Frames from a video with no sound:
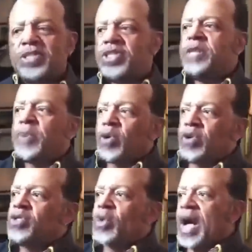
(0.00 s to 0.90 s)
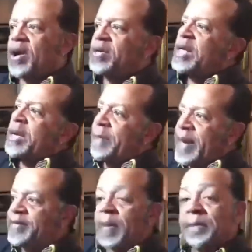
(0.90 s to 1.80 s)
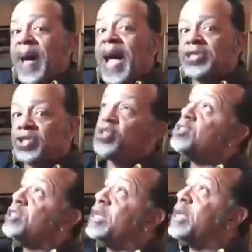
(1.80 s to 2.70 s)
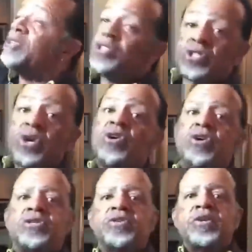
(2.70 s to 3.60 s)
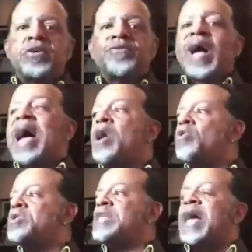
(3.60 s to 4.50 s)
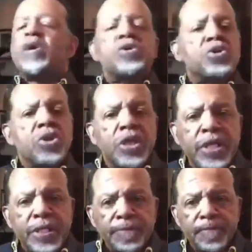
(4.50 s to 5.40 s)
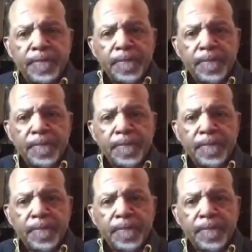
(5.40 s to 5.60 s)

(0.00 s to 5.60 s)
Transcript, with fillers: The sheep herders were out in the pastures looking at the stars for hours and hours on end.